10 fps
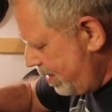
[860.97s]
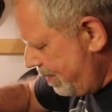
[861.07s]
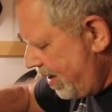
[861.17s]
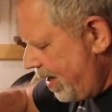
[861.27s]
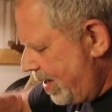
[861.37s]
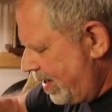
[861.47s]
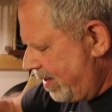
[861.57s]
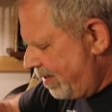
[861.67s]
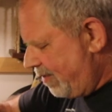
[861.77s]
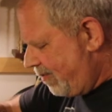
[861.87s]
me go ahead and
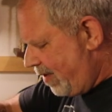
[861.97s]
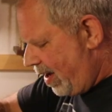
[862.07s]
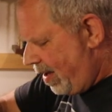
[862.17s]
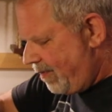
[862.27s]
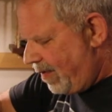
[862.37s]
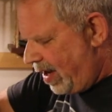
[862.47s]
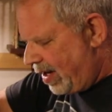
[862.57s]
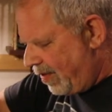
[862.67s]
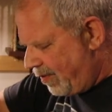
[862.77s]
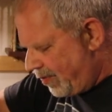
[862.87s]
get this
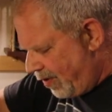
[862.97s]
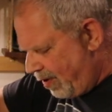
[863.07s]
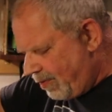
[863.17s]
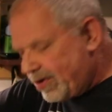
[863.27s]
another 1/3.